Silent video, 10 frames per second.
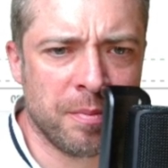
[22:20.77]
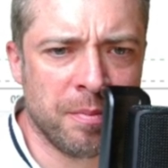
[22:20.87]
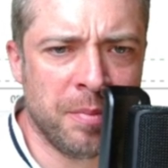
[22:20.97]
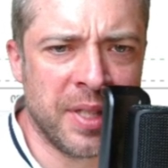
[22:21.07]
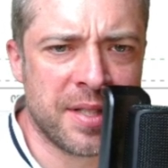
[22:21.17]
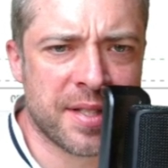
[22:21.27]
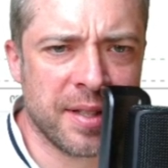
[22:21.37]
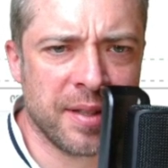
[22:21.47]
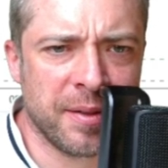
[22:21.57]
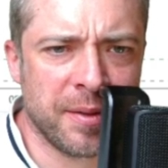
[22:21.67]
But...
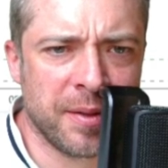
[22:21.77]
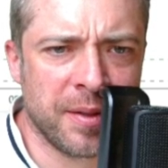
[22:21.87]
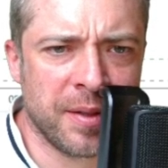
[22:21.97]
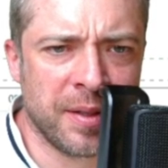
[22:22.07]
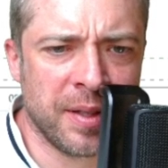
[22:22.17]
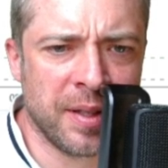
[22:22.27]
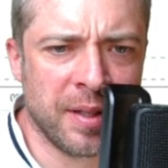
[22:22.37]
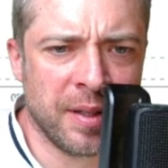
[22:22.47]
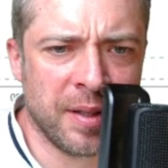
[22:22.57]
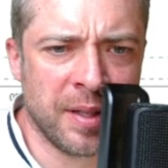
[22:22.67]

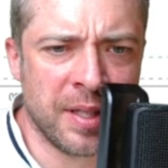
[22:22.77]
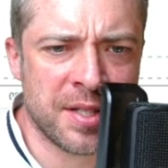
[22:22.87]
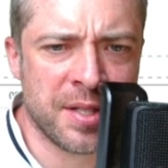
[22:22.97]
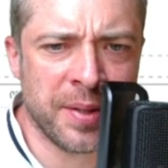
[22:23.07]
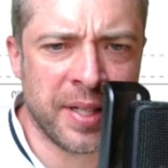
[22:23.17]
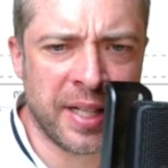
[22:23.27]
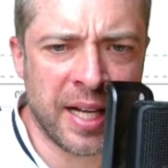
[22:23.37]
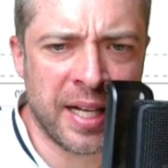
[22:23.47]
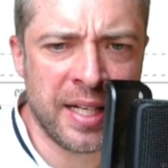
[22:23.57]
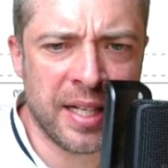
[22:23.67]
Let's do it
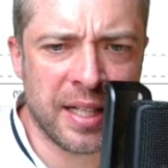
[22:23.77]
again.